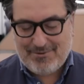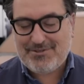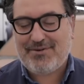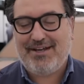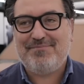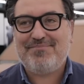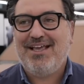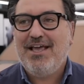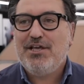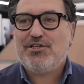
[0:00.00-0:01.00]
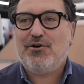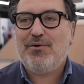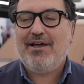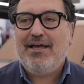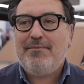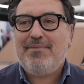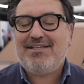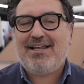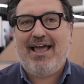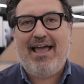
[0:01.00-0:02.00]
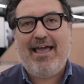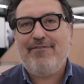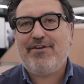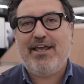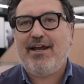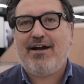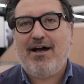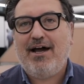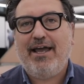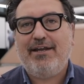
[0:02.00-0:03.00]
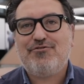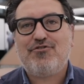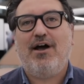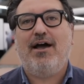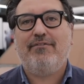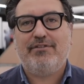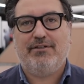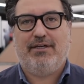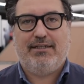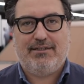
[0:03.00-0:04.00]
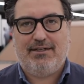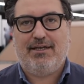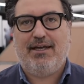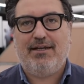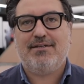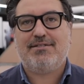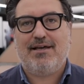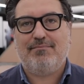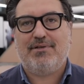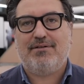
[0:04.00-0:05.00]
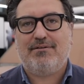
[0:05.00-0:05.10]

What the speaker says: That was great. So basically, every year I drive to Italy in the summer.